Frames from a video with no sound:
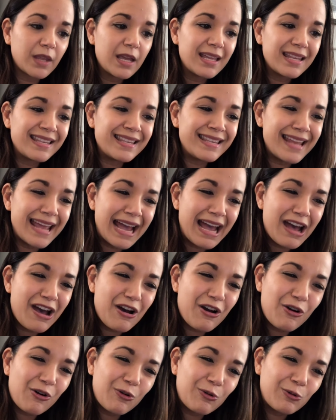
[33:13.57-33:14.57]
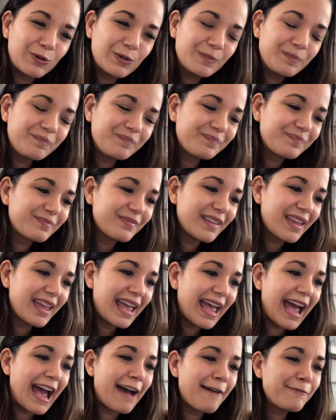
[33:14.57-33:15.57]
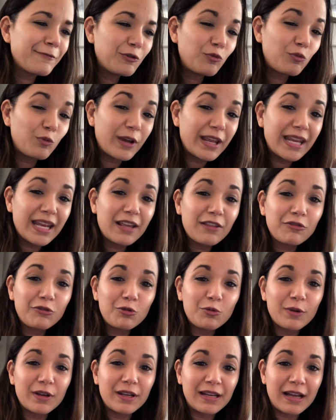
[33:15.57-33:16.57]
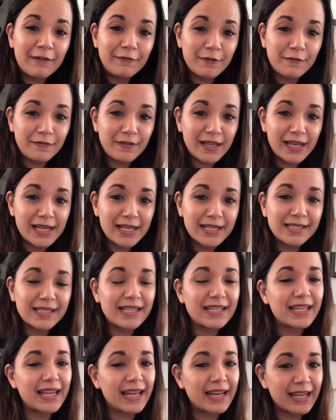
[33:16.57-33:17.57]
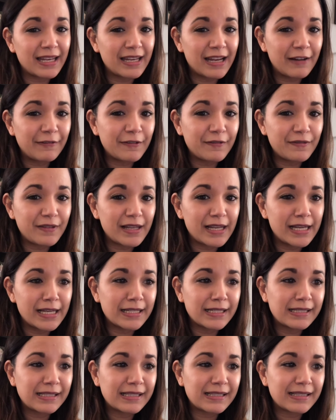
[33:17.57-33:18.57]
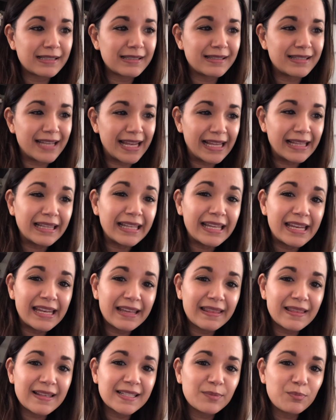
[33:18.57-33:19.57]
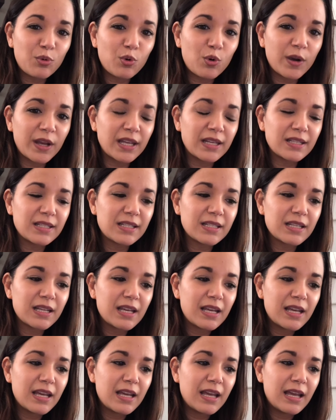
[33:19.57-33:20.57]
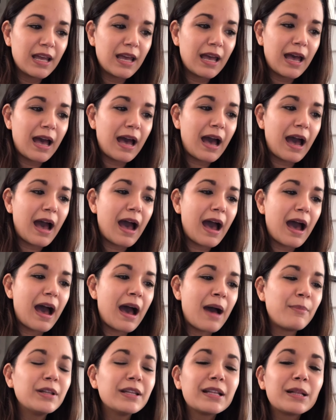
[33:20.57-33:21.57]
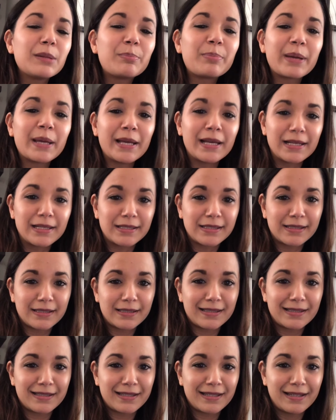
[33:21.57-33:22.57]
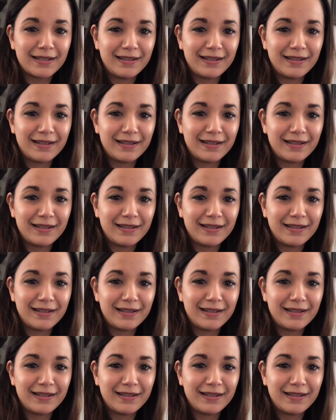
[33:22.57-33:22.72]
now, after reading through enough of these and getting enough of these daily at this point, I'm a little pissed.